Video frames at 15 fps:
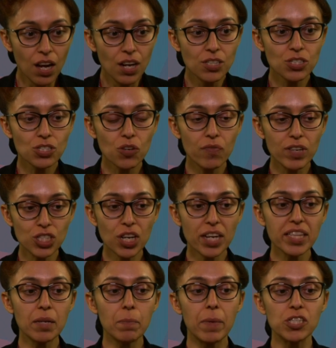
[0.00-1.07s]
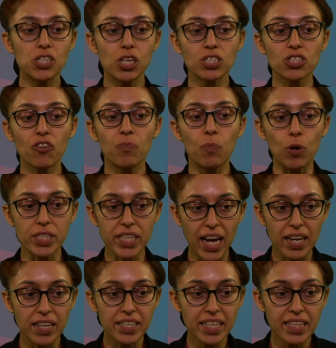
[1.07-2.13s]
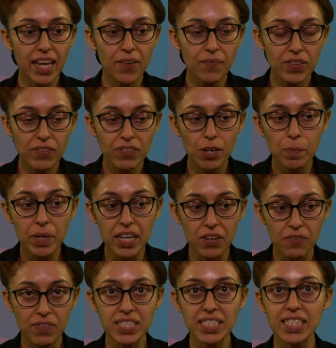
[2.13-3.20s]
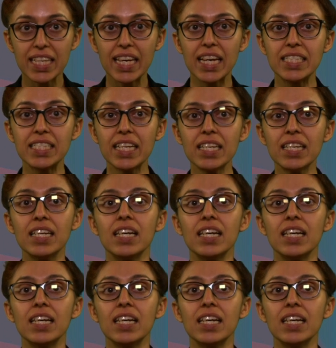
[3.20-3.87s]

So which are the measures of mortality that we will be investigating?